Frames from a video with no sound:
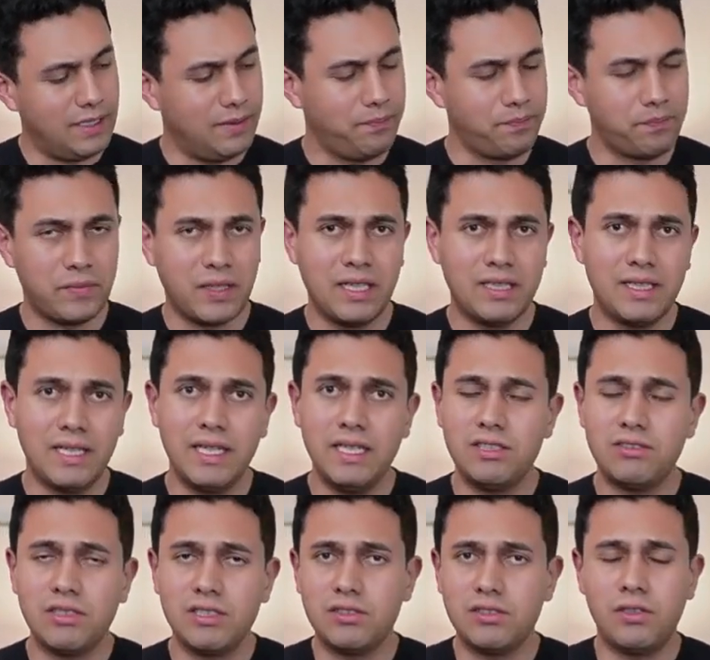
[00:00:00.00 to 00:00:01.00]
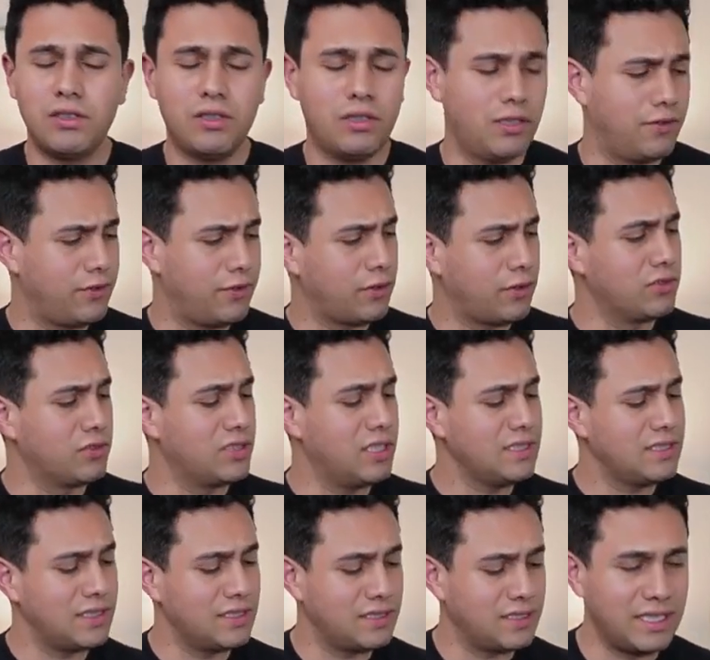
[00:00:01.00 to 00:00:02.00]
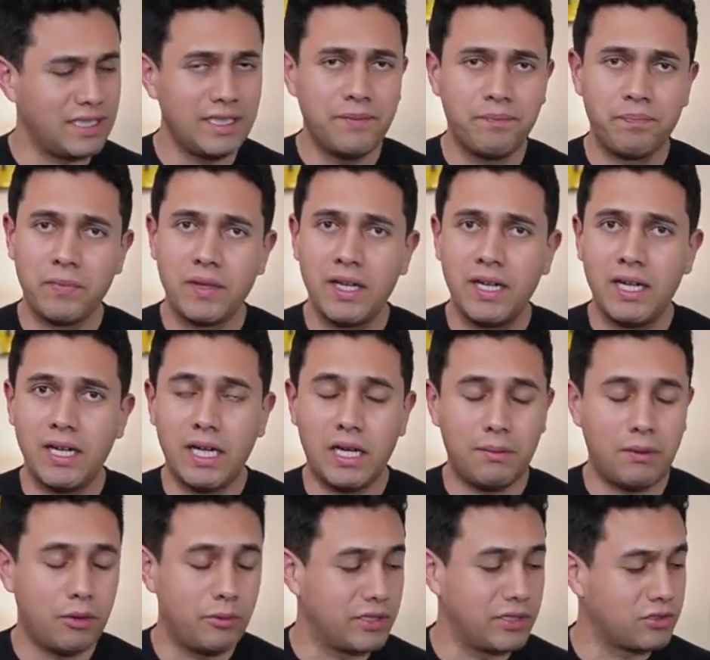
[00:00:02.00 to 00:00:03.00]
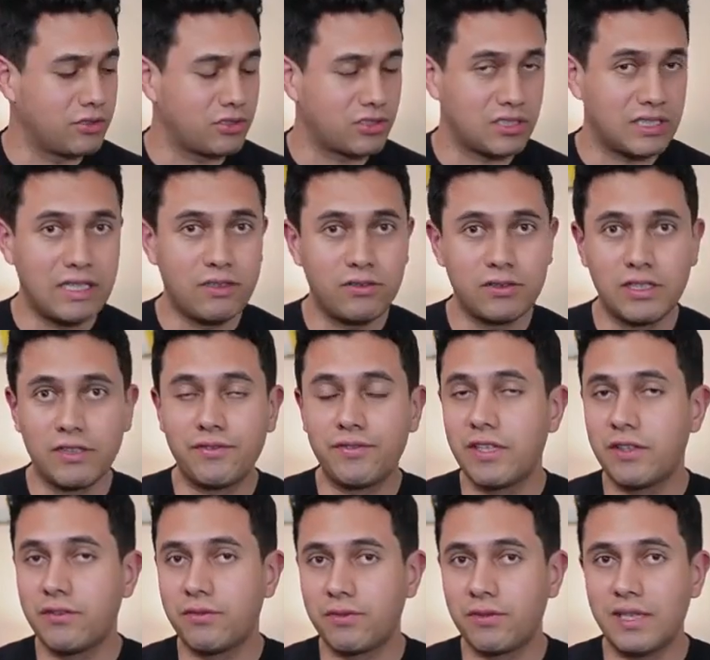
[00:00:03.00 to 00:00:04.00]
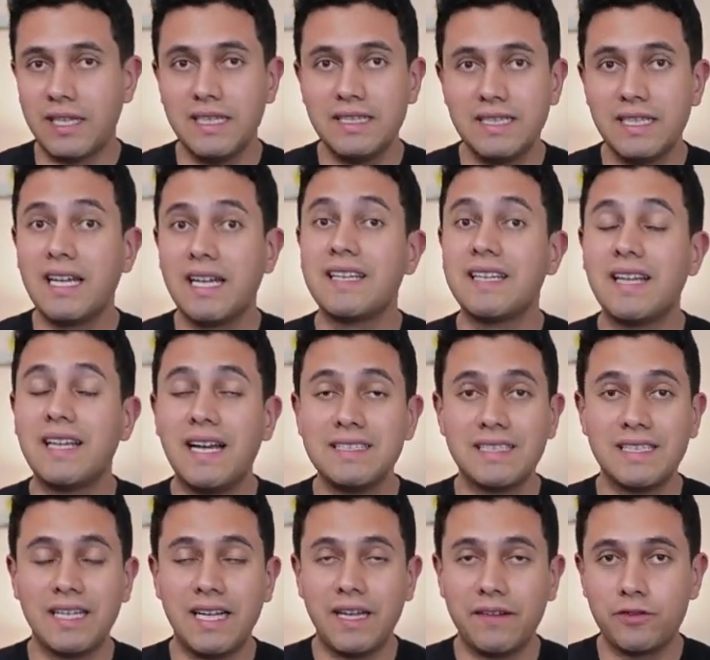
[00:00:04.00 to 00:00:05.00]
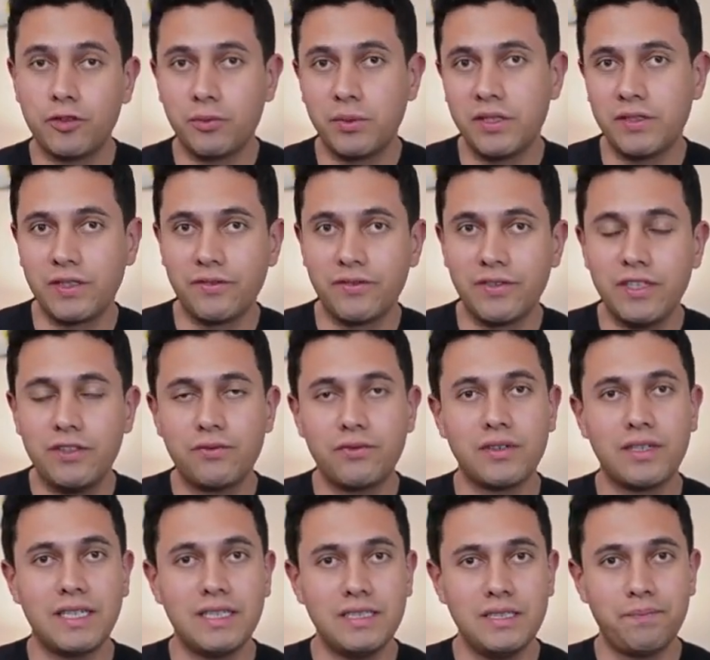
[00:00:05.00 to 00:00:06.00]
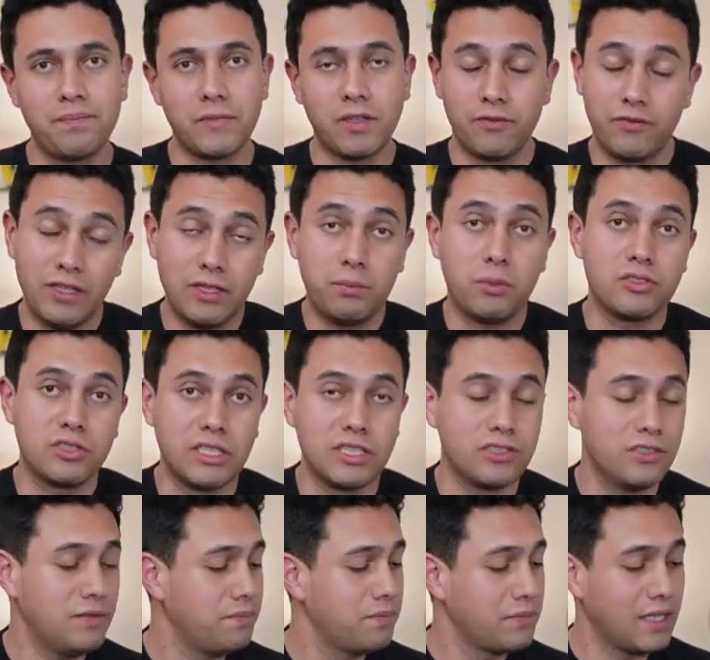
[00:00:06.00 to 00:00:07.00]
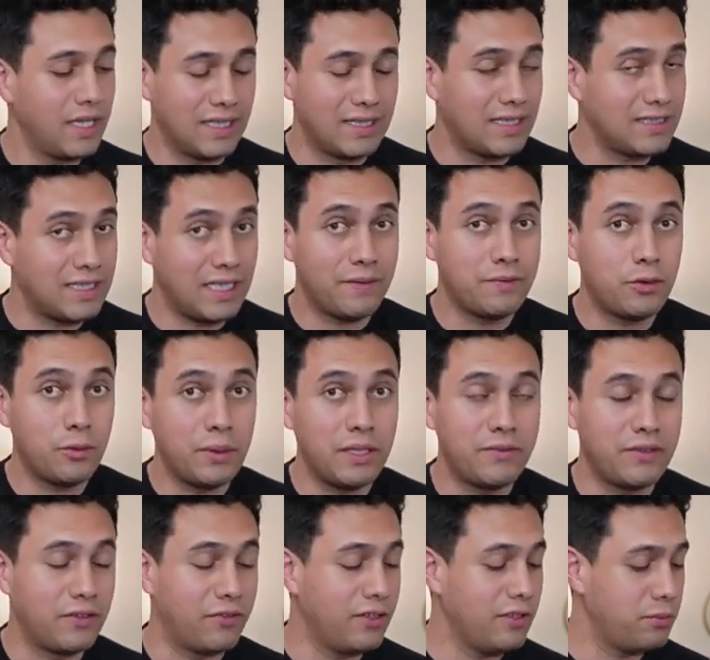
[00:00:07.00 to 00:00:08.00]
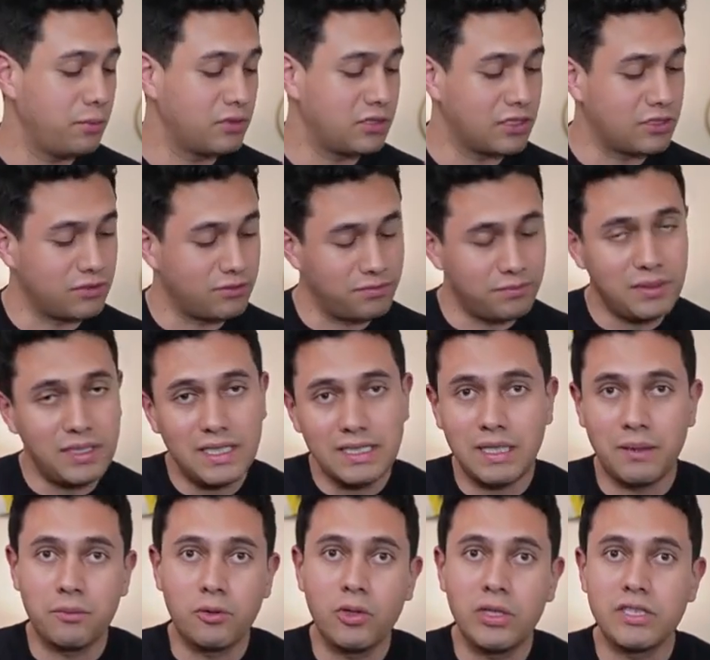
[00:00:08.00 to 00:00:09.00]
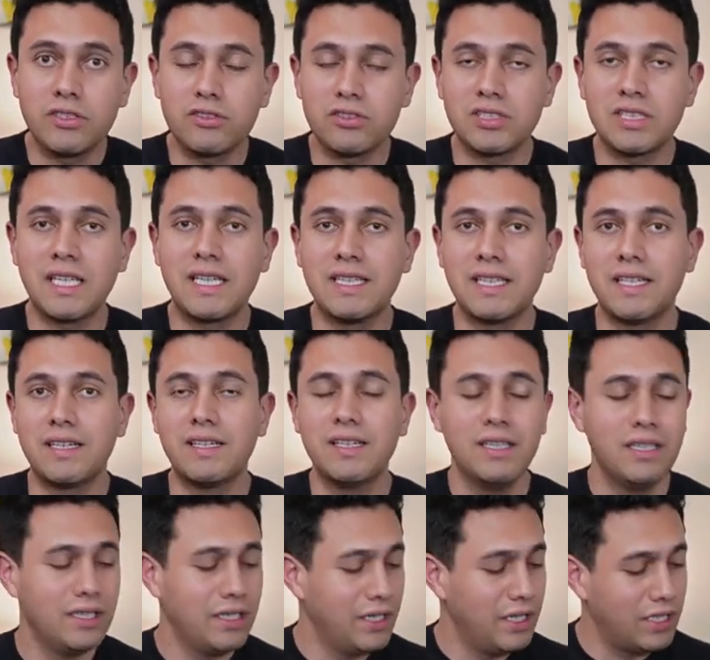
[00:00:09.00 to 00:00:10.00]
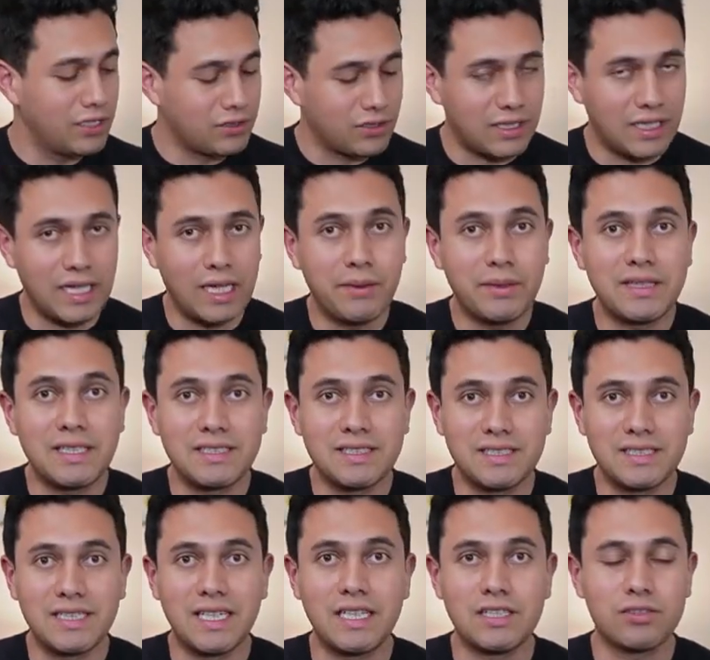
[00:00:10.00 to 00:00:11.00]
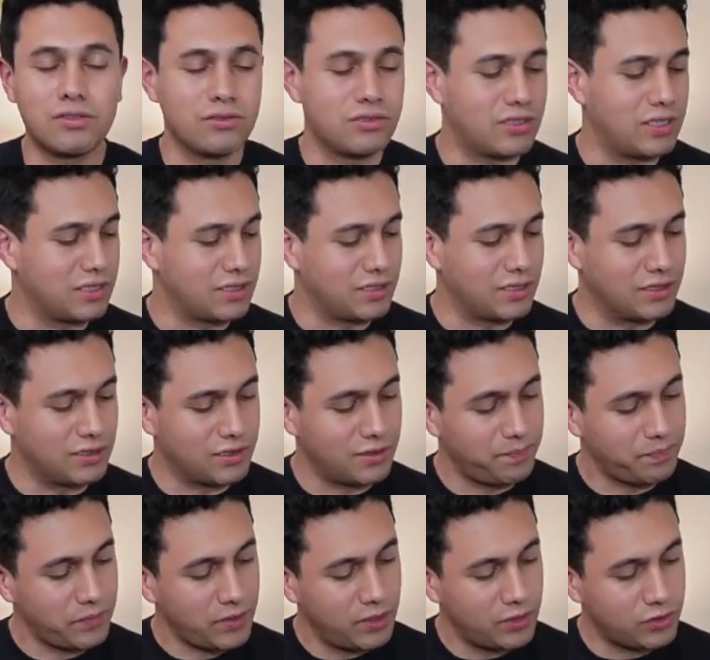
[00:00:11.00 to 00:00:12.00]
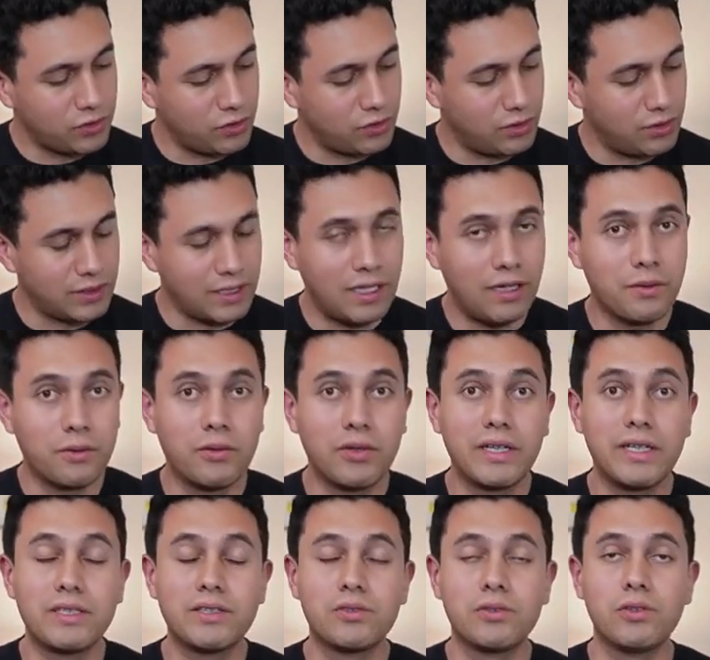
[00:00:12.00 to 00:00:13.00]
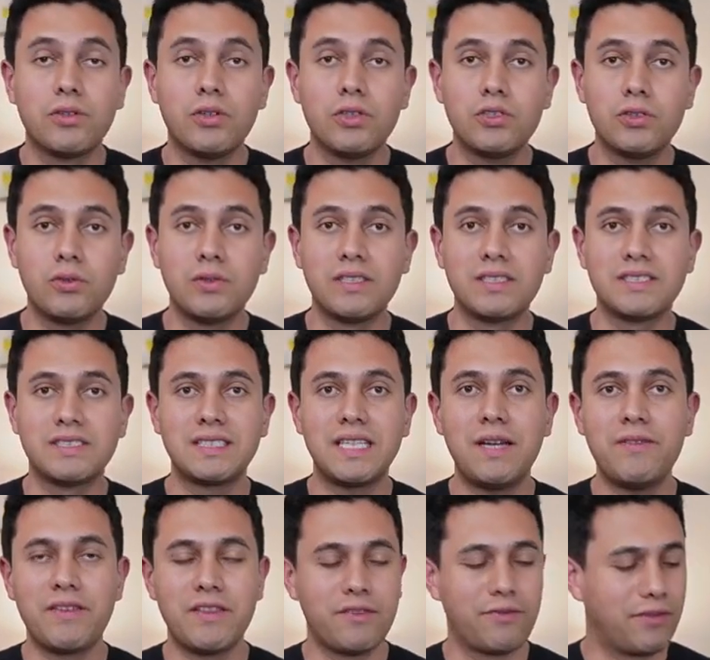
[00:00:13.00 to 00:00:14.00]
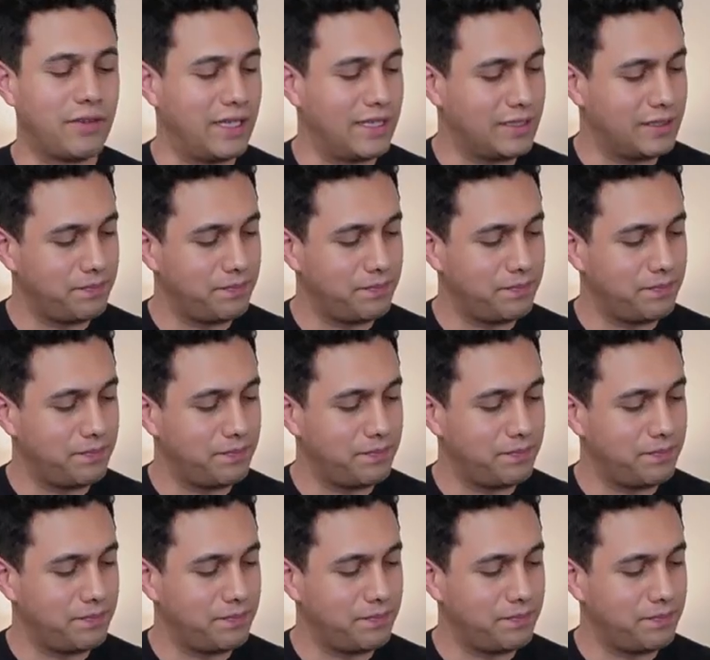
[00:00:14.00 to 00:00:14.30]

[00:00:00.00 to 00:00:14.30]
In the interest of consistency, how about we just stay on the 5th fret? It doesn't have to be on the 5th fret, 5th position. It doesn't have to be on the 5th position, but I'm going to stay there so that everything stays consistent. So now I'm going to go to the 7th fret.